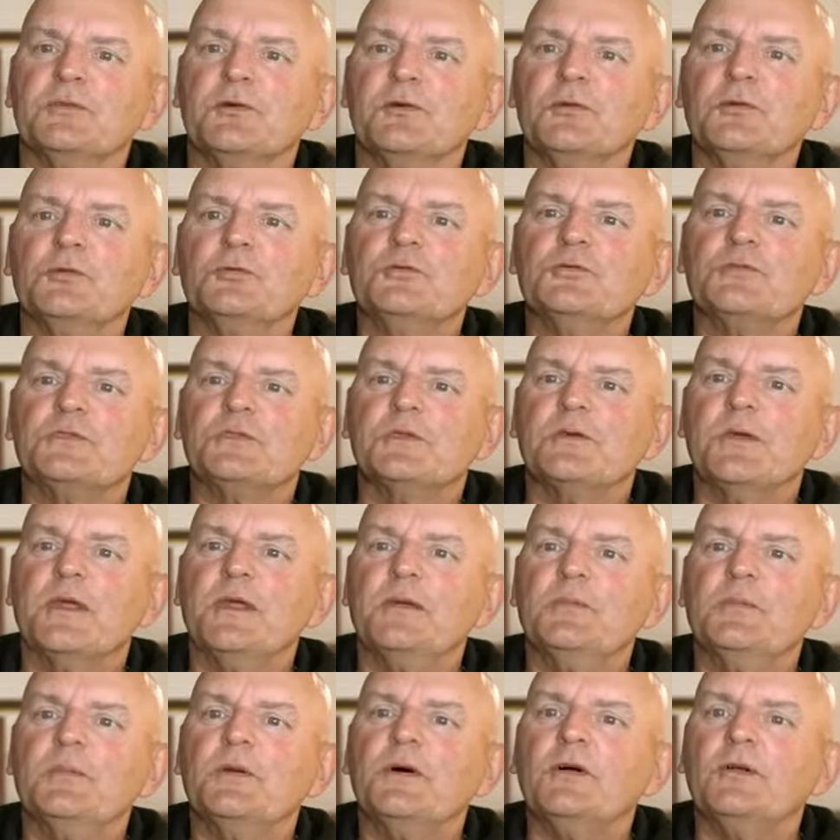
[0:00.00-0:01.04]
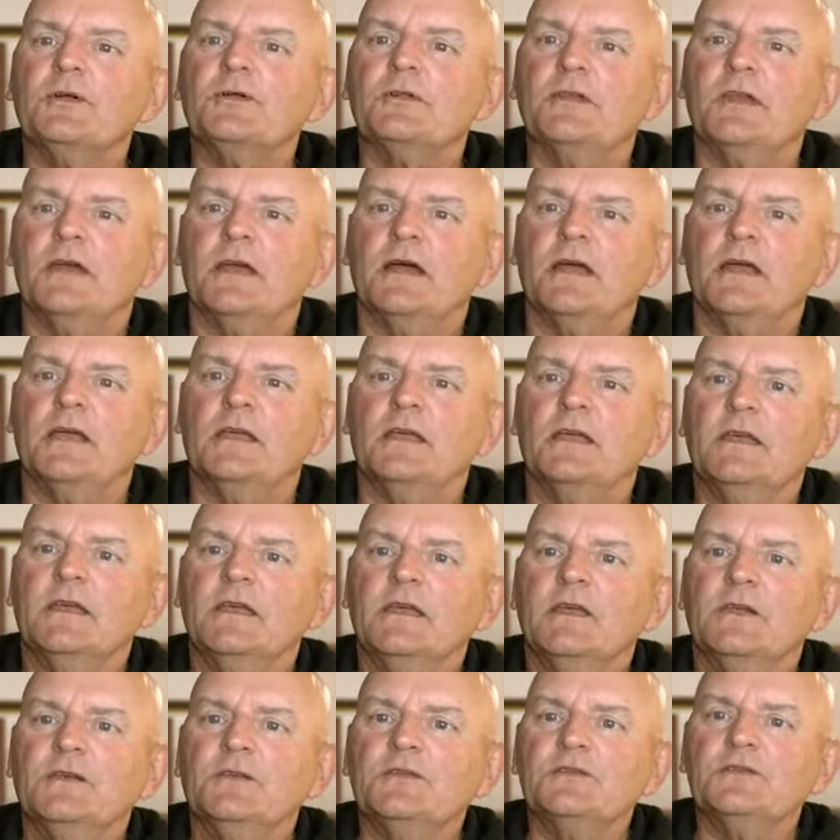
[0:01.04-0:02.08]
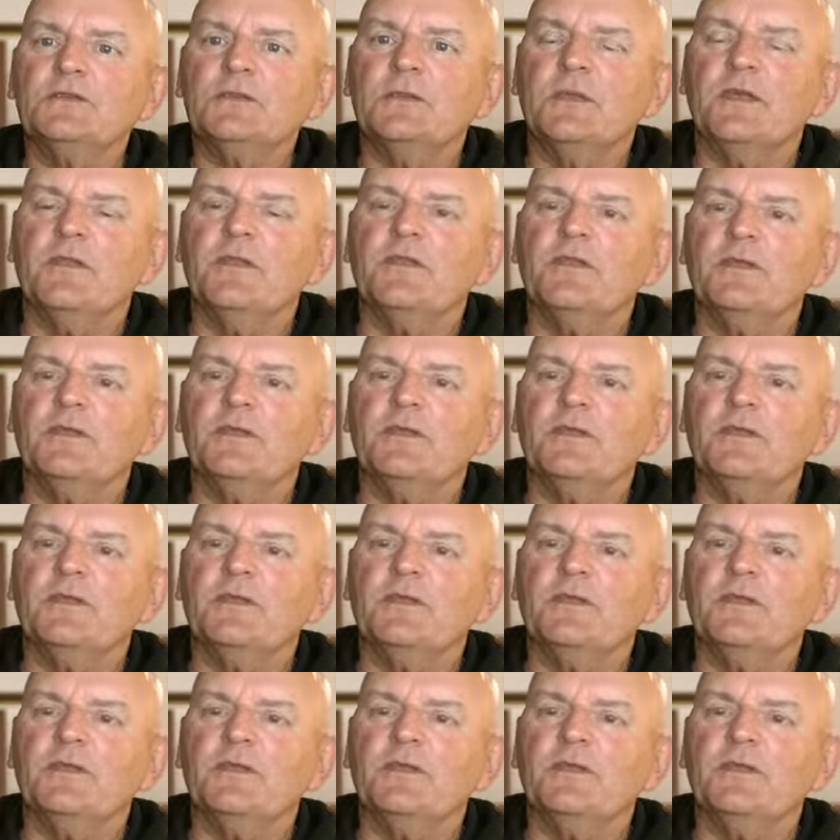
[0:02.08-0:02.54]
an old, straight, bald guy who spent